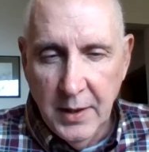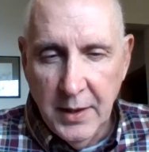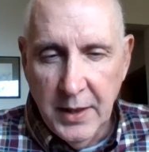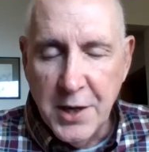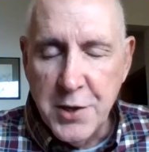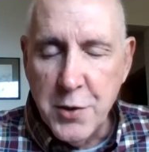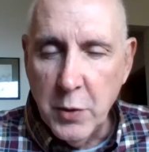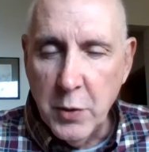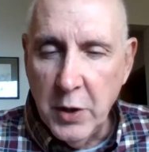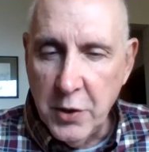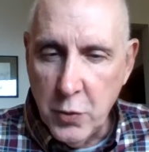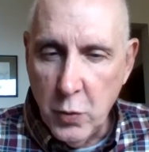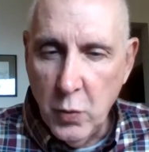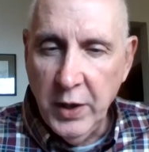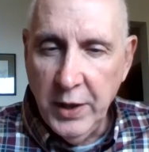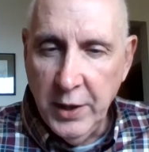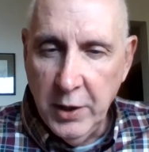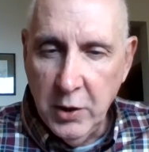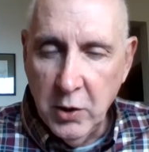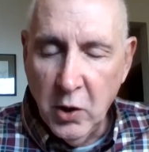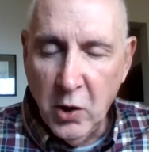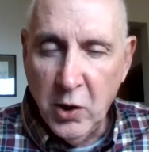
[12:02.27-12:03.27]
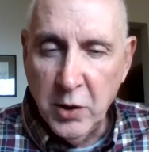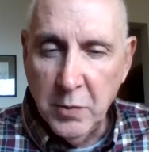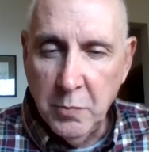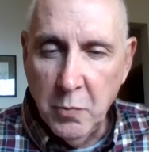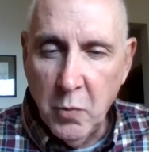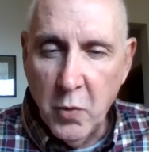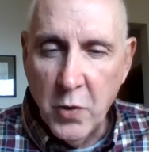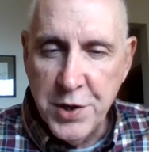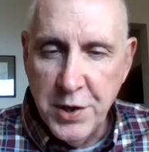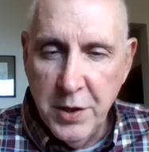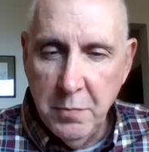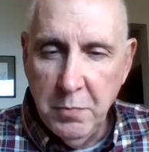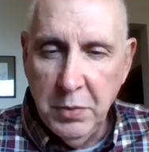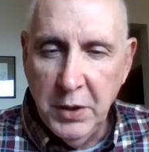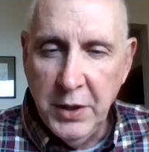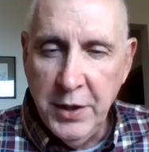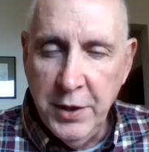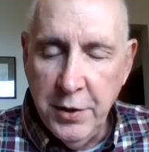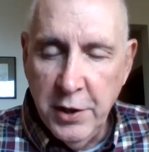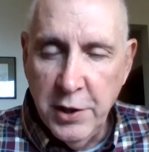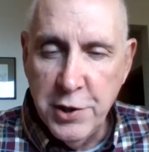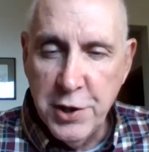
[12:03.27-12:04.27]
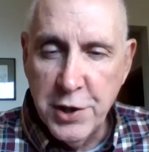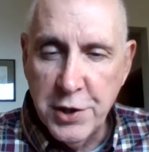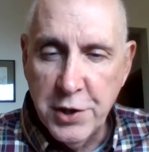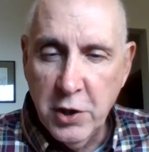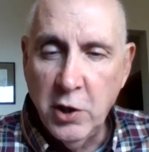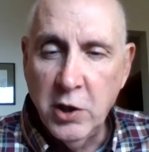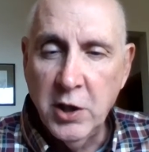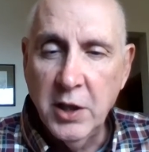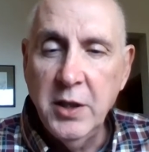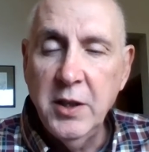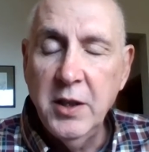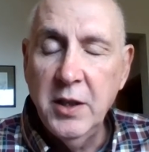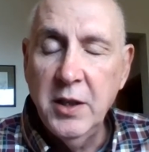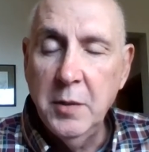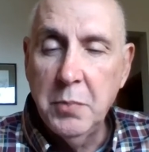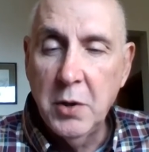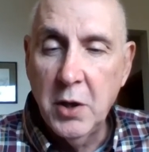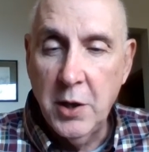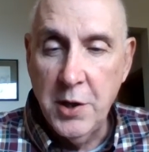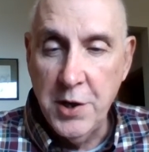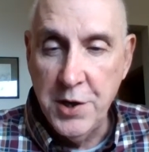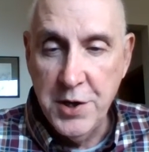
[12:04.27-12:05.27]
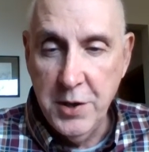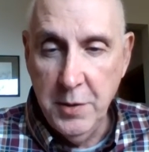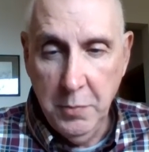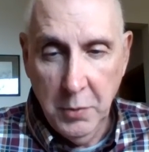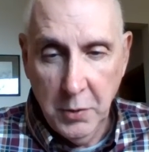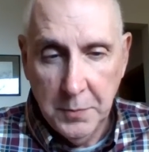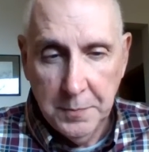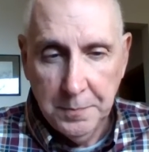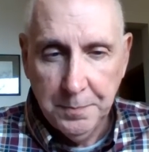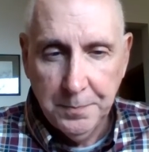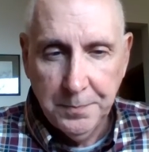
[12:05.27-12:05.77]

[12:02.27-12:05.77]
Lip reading: That's what it's really called. More simply, you can just call it the participle.